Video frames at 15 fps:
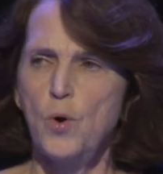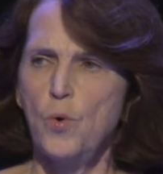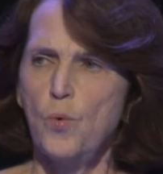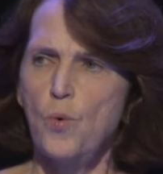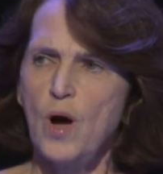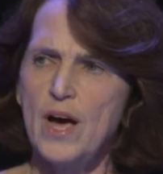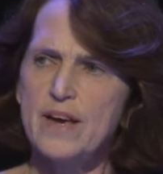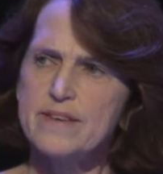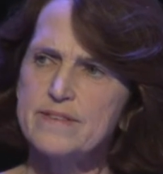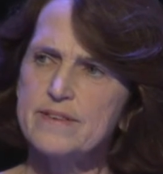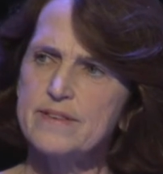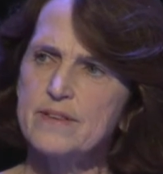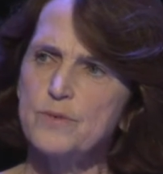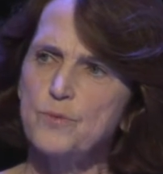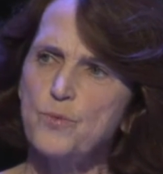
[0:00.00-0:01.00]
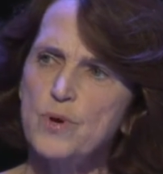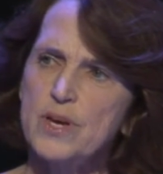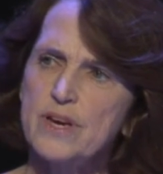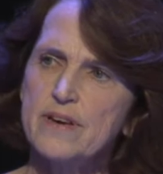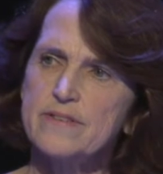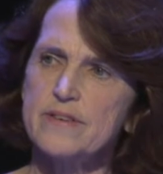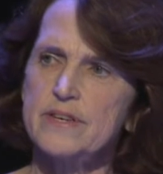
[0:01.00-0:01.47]
Why is it that
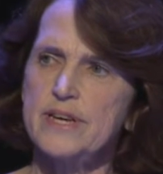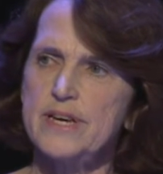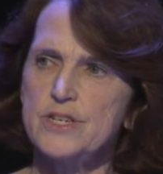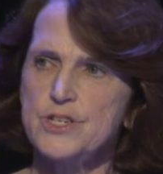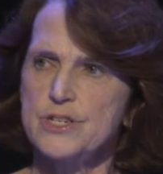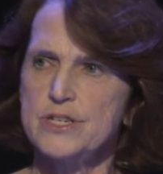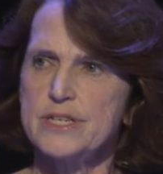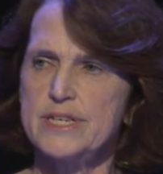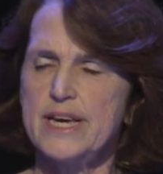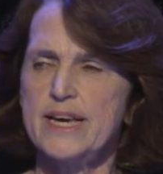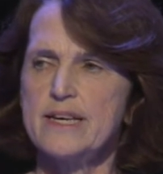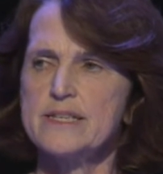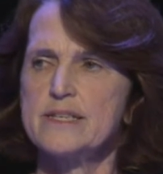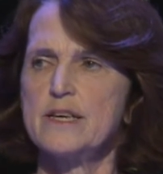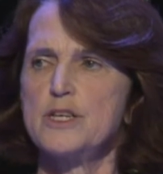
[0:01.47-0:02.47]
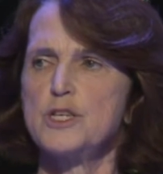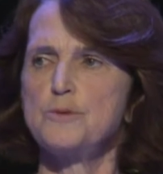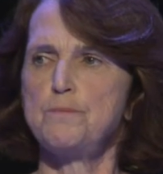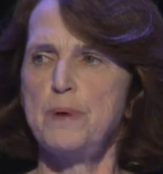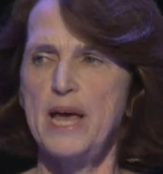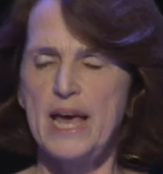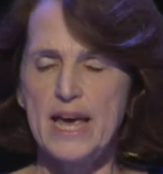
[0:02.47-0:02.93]
we as a nation take such
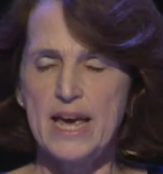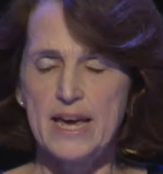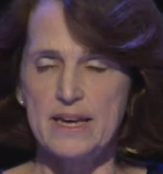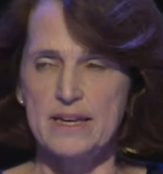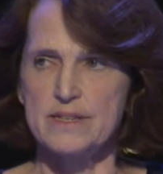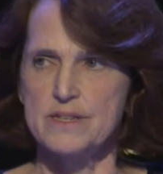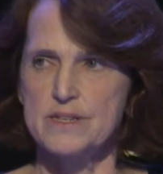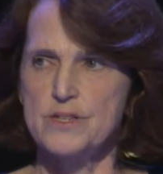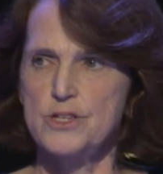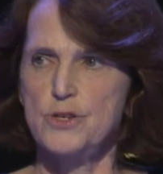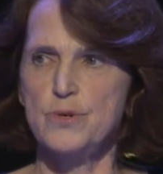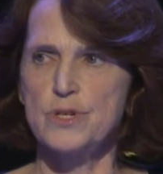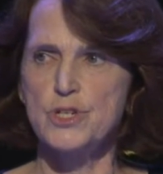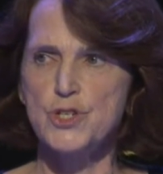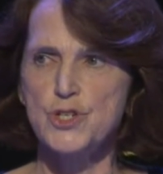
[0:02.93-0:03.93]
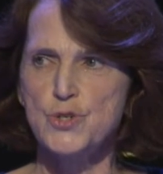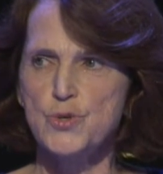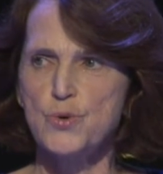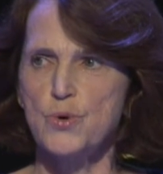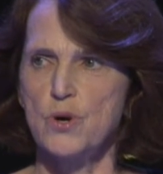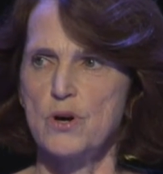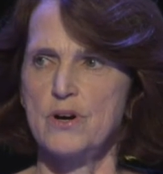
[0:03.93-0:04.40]
pains to
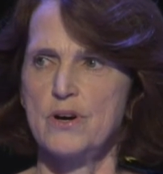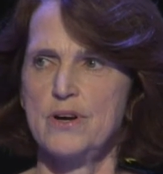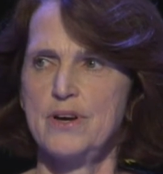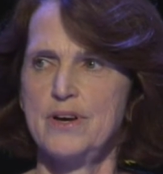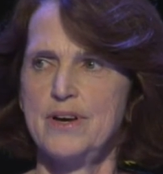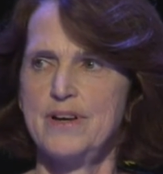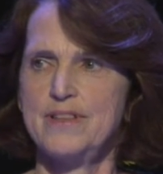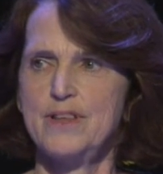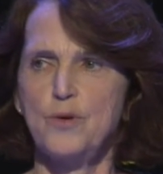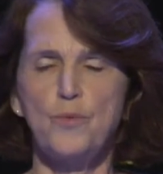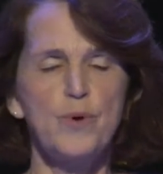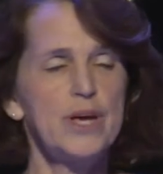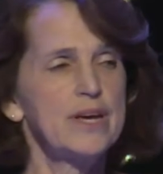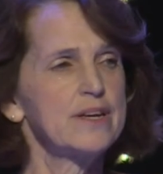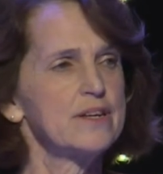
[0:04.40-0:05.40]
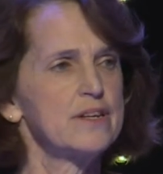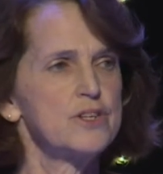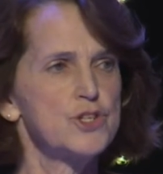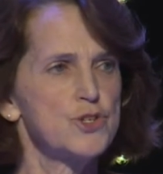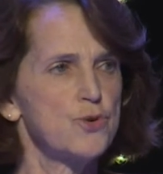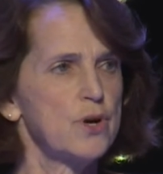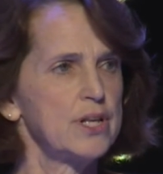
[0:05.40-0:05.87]
ensure that we can
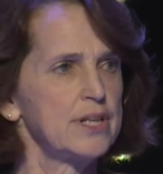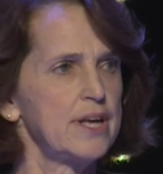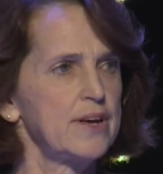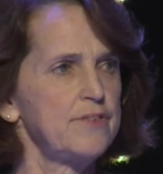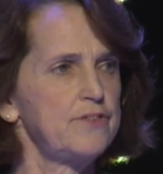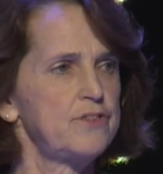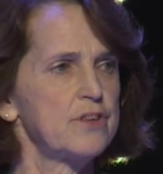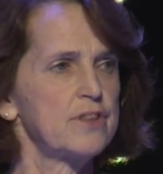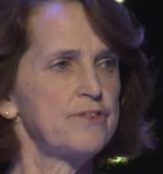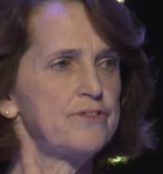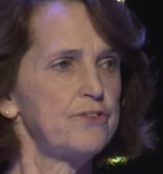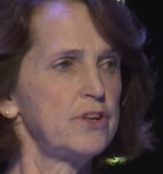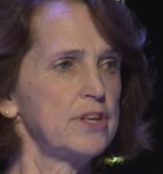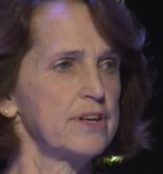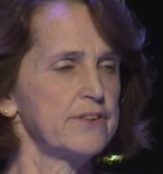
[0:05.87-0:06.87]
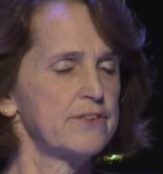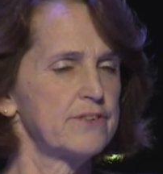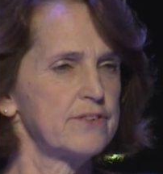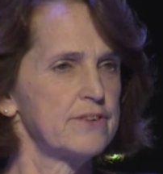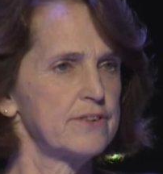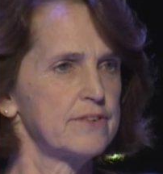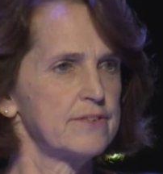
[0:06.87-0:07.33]
enjoy life to the fullest,
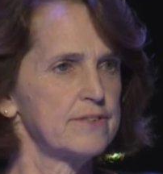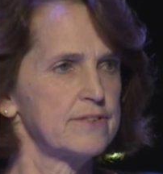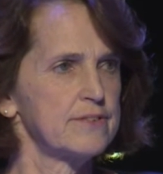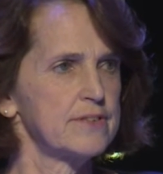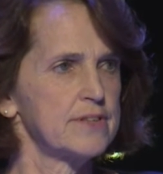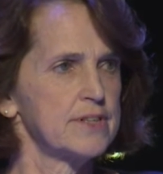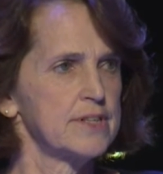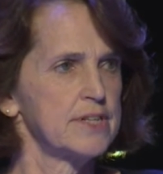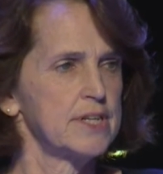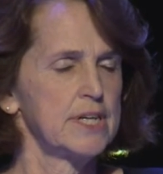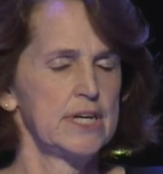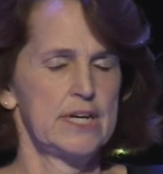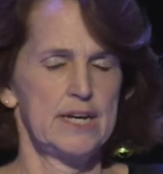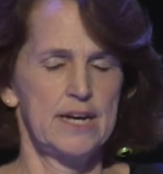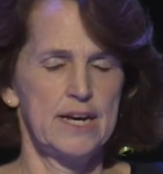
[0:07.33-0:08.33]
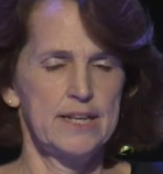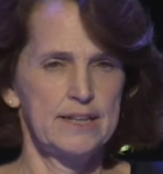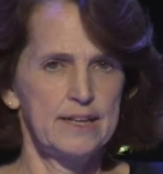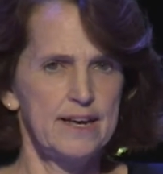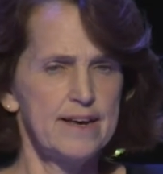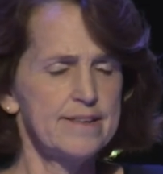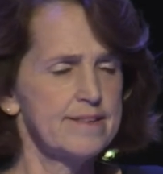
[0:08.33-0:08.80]

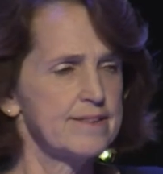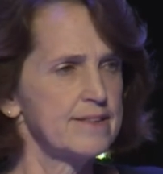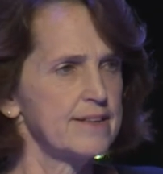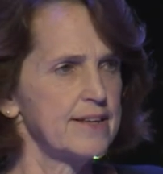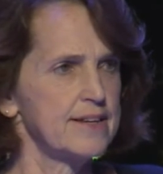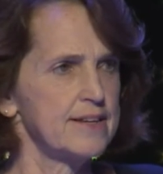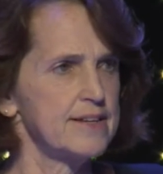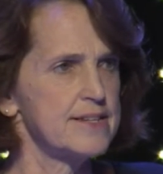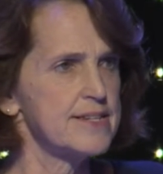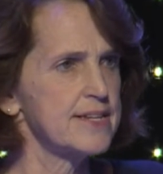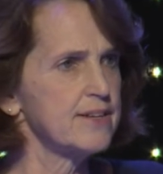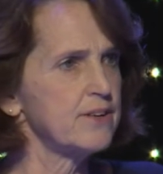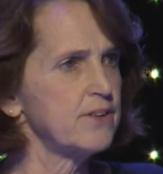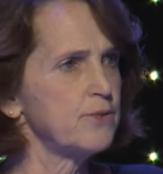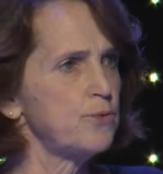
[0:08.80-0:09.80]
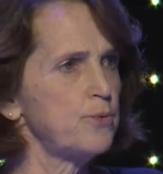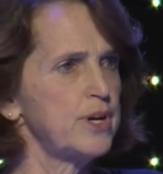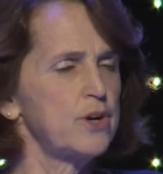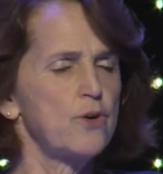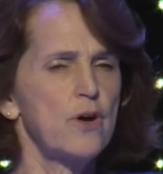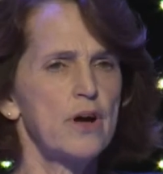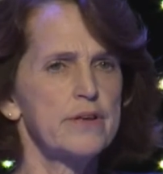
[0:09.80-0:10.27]
unless and until we
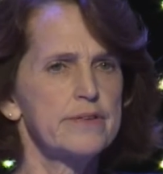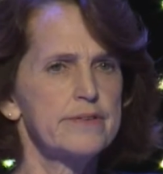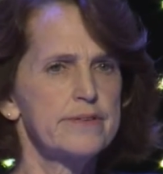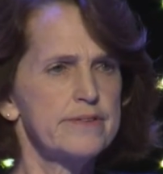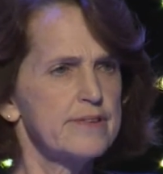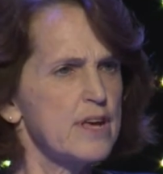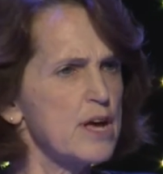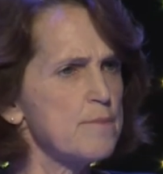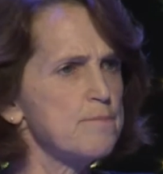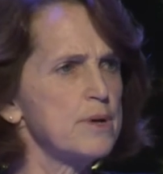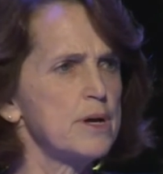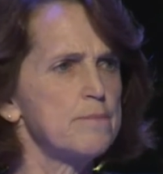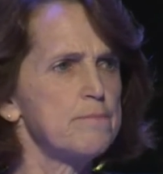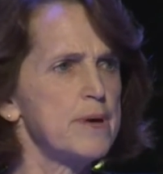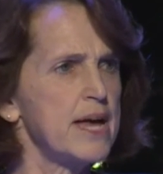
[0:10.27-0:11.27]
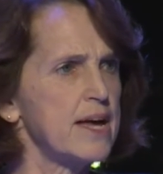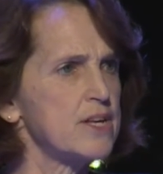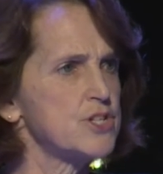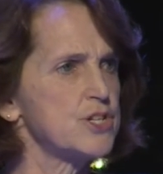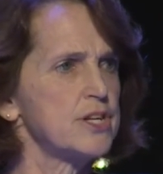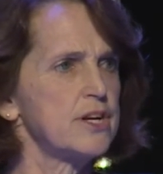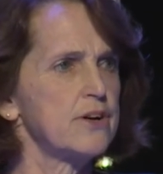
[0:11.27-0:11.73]
cross some
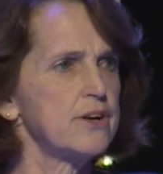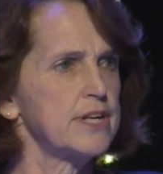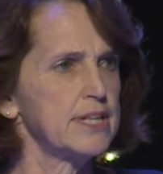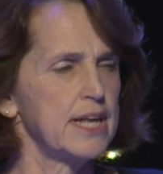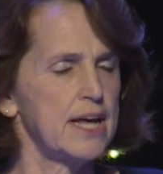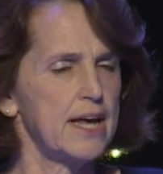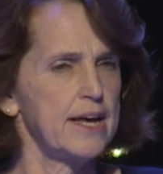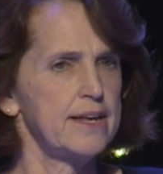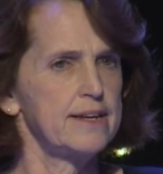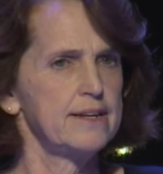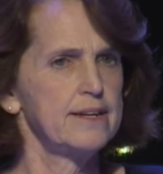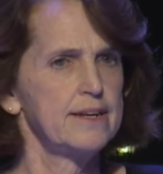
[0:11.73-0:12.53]
imaginary line